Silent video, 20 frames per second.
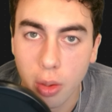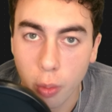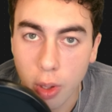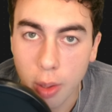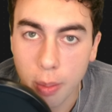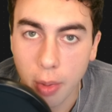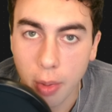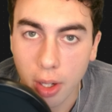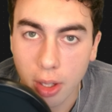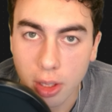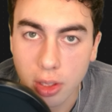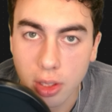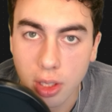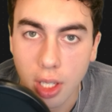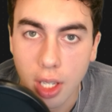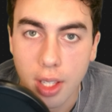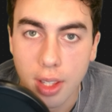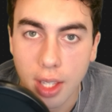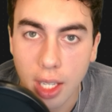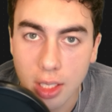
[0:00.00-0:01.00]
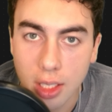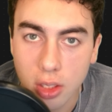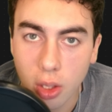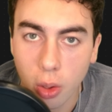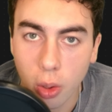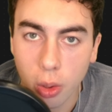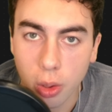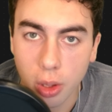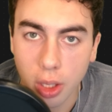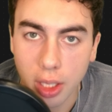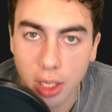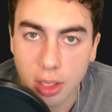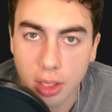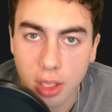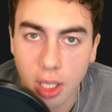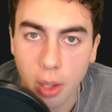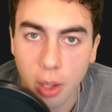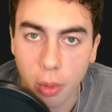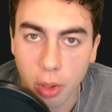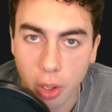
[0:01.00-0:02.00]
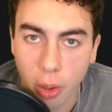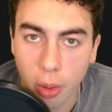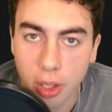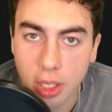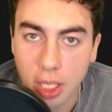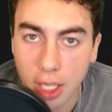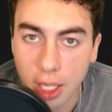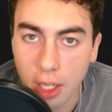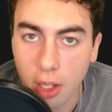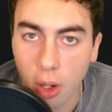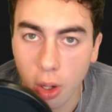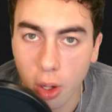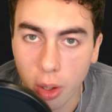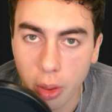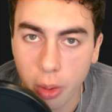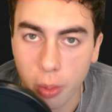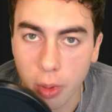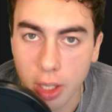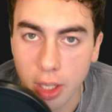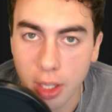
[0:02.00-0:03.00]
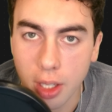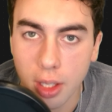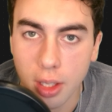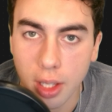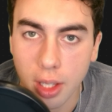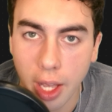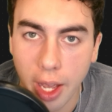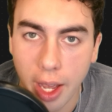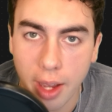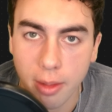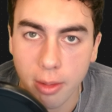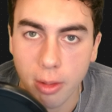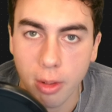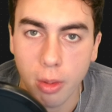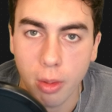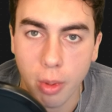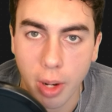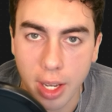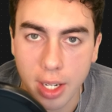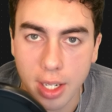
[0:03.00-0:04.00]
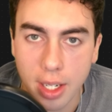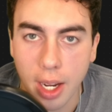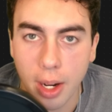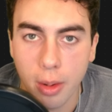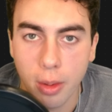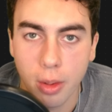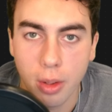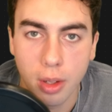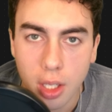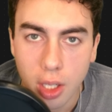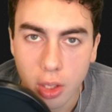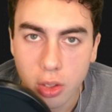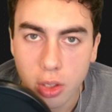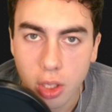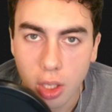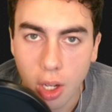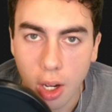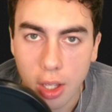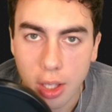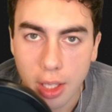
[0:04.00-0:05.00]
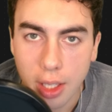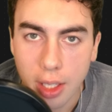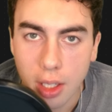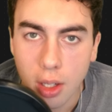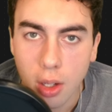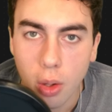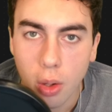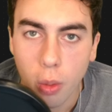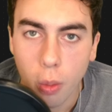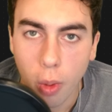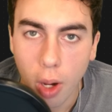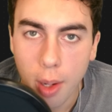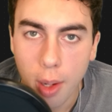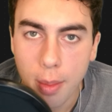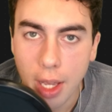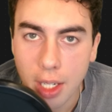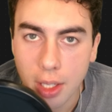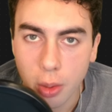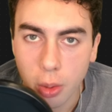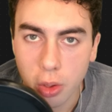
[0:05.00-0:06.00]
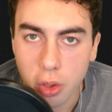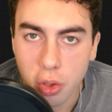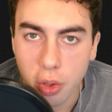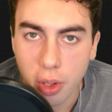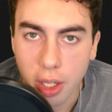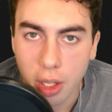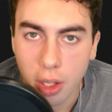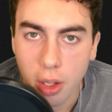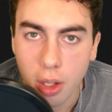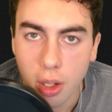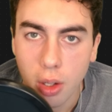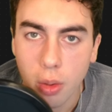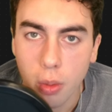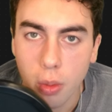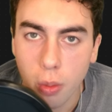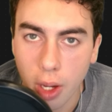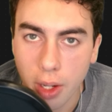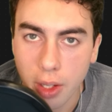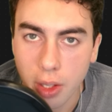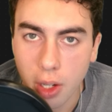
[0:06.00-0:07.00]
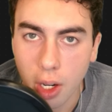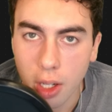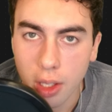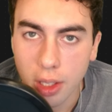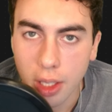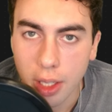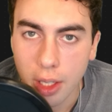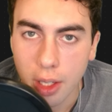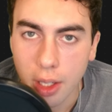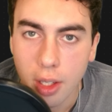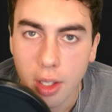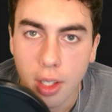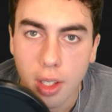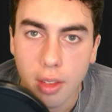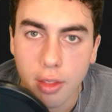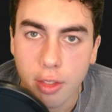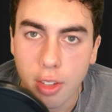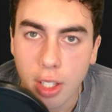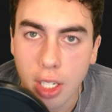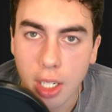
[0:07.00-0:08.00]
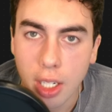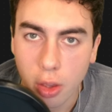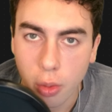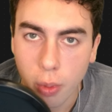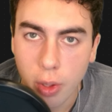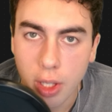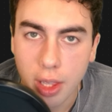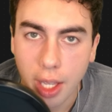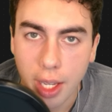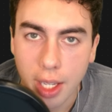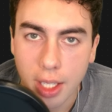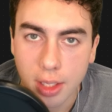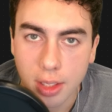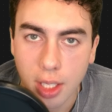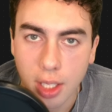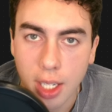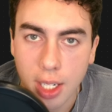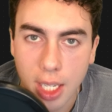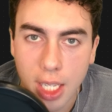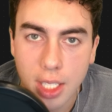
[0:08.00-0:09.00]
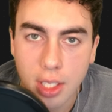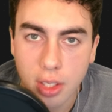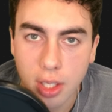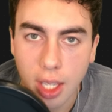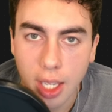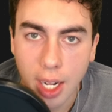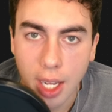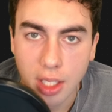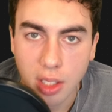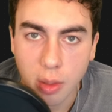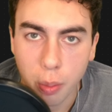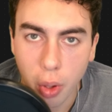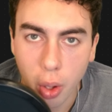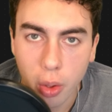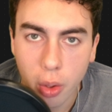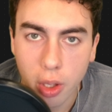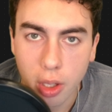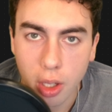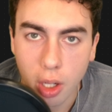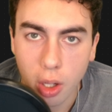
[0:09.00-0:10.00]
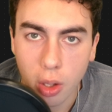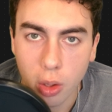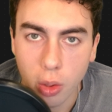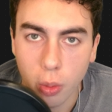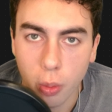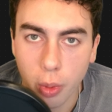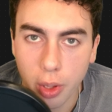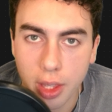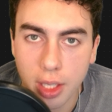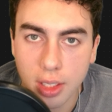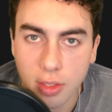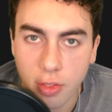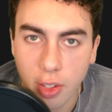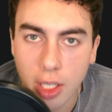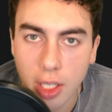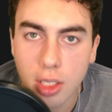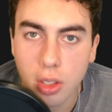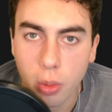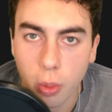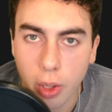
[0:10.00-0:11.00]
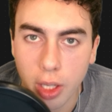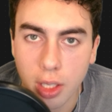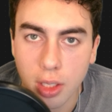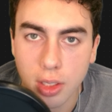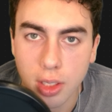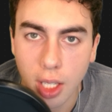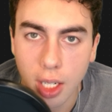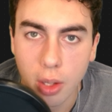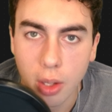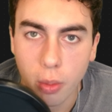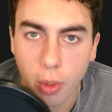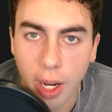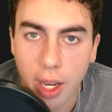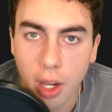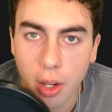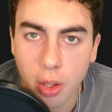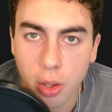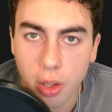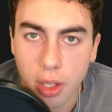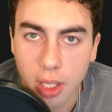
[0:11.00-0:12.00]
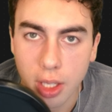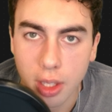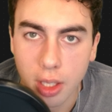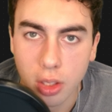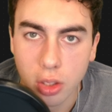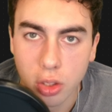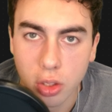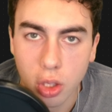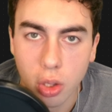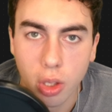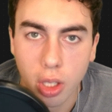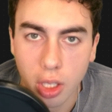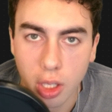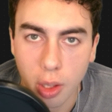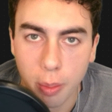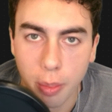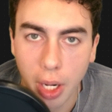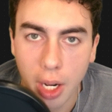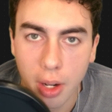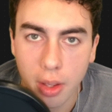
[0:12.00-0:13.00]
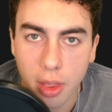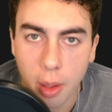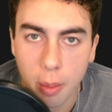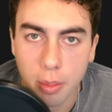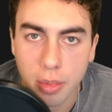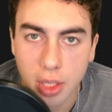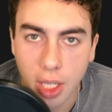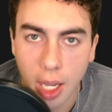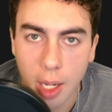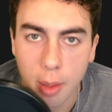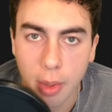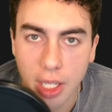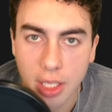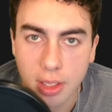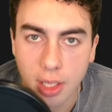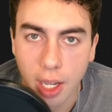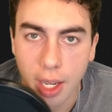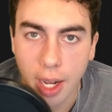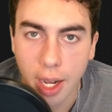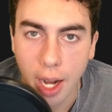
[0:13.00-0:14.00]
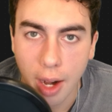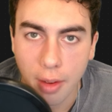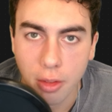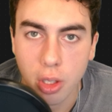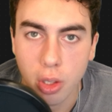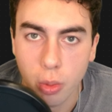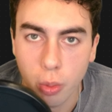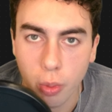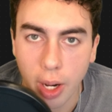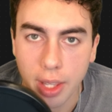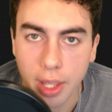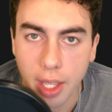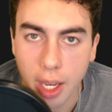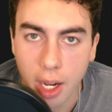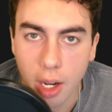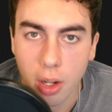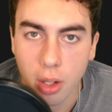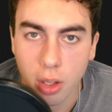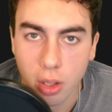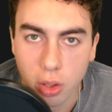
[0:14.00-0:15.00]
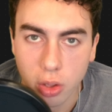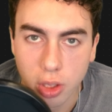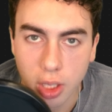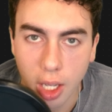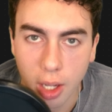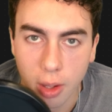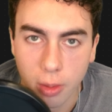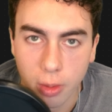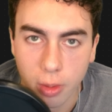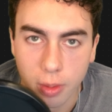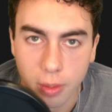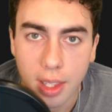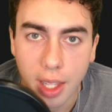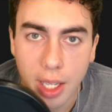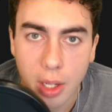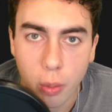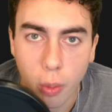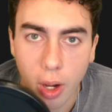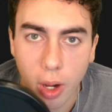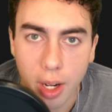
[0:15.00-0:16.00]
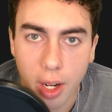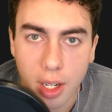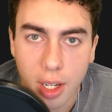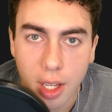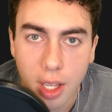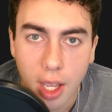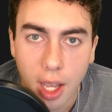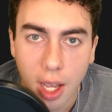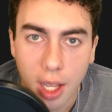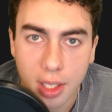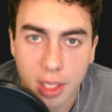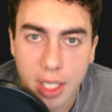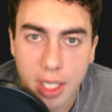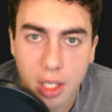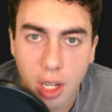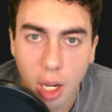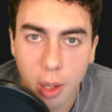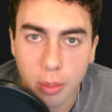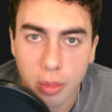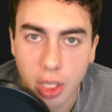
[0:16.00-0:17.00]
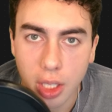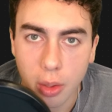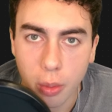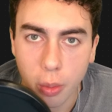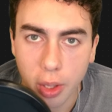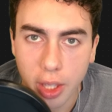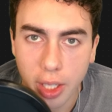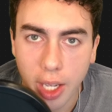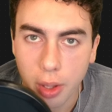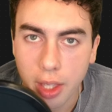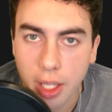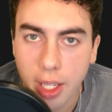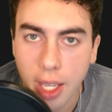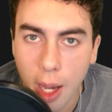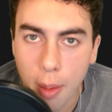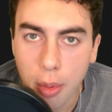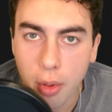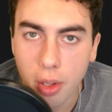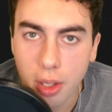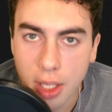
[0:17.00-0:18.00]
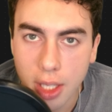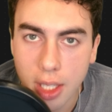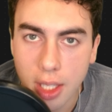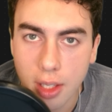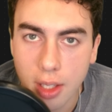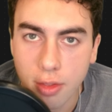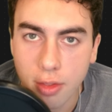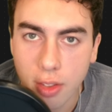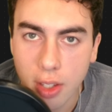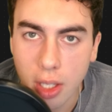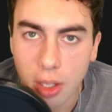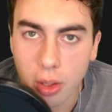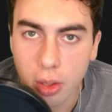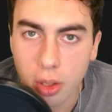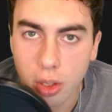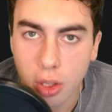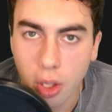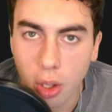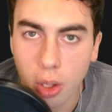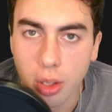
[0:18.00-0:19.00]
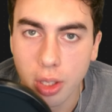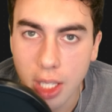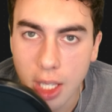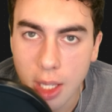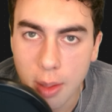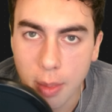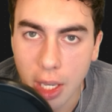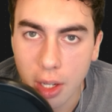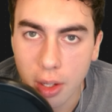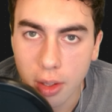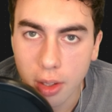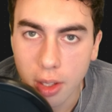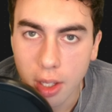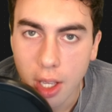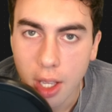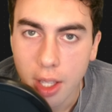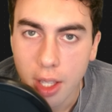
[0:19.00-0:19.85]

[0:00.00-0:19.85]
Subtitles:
3 bugs. That's the whole list, and we're going to hit all 3 live right now. Here's the gauntlet. 1 manual trigger, run gauntlet, feeding 3 lanes, and each lane has a broken node with its fixed twin sitting right underneath it so you can compare them side by side after you read the error yourself. Lane 1. A lead comes in with a capital E field called email.